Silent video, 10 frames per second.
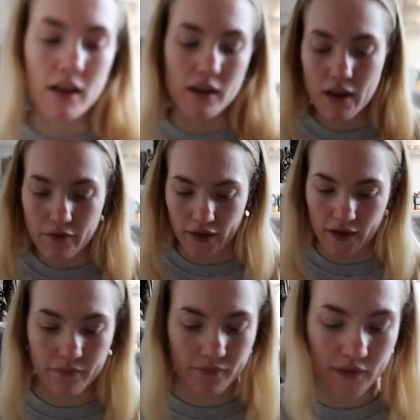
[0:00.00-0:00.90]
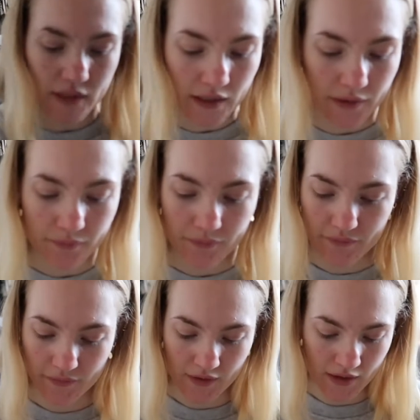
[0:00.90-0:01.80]
Love it. So
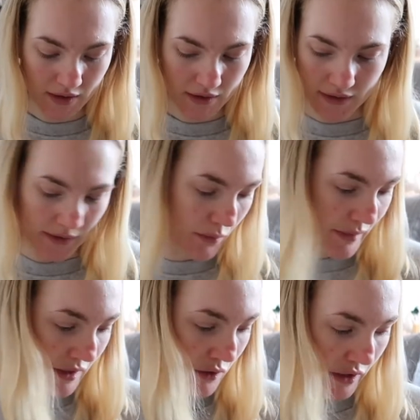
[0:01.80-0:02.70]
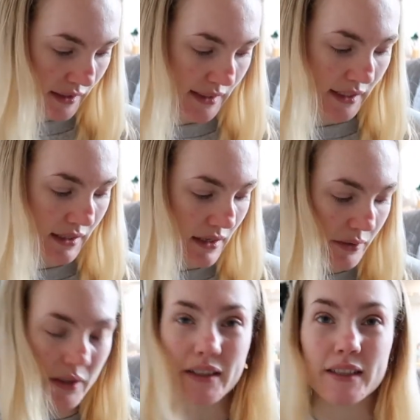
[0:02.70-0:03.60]
these will be interesting. And that
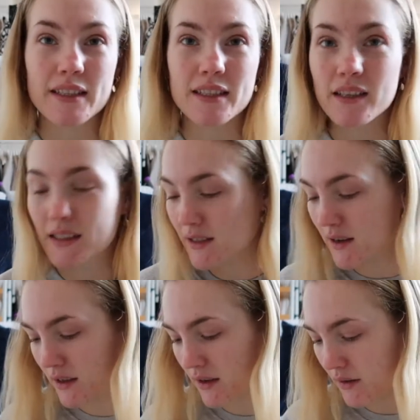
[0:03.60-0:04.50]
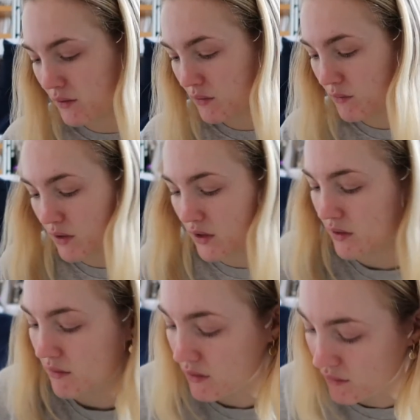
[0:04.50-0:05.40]
was only $6.99, and I thought, what a
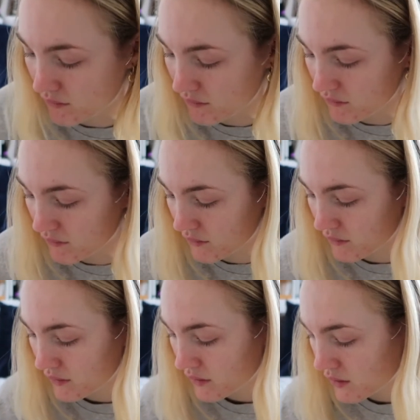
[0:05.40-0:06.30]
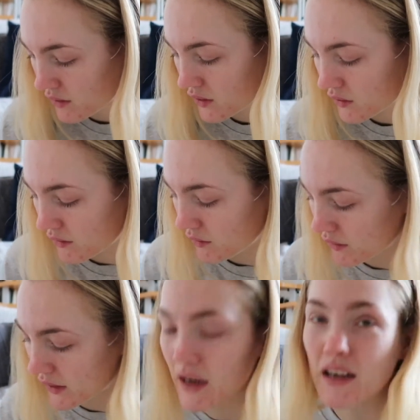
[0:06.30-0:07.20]
cute little
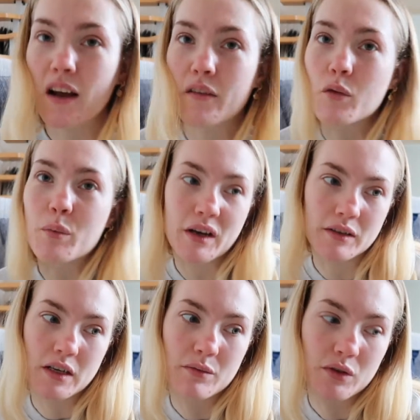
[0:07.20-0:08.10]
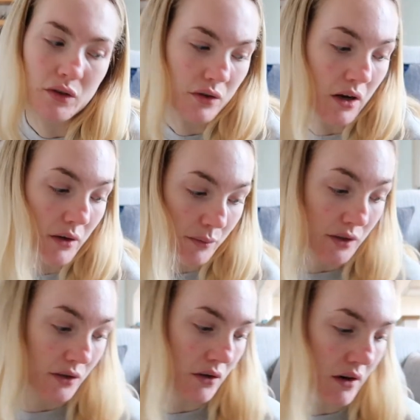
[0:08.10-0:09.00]
thing. I love the Burt's home store.